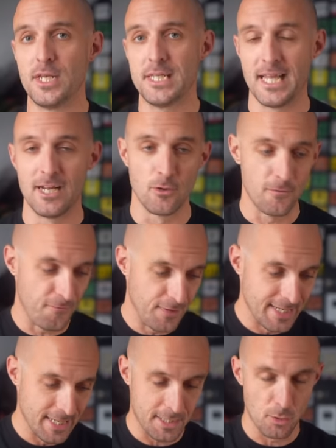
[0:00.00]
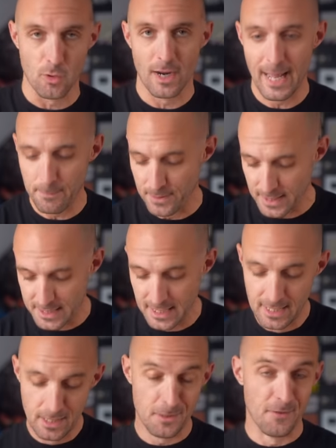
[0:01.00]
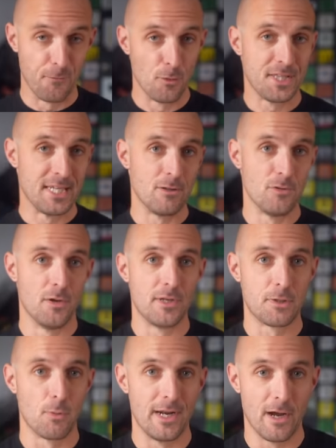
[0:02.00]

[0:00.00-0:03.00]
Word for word: a standard Fenix or Epix. The first thing you'll notice right